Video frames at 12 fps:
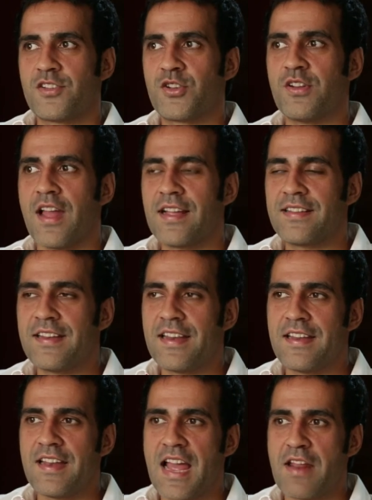So
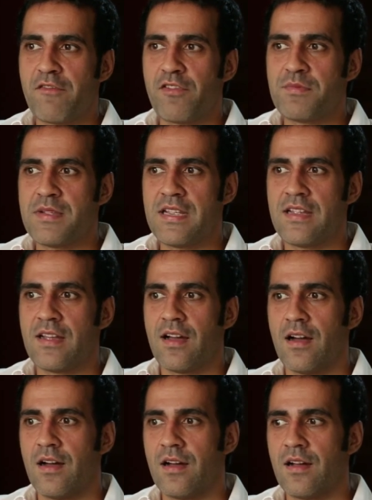1989 for me,
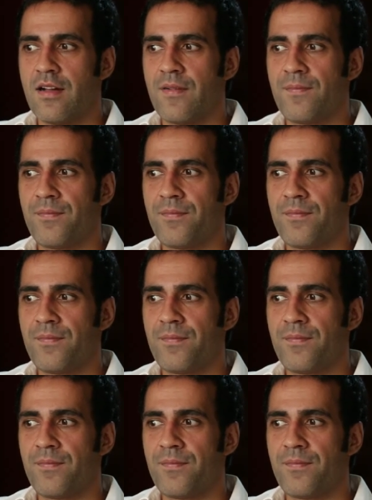uh,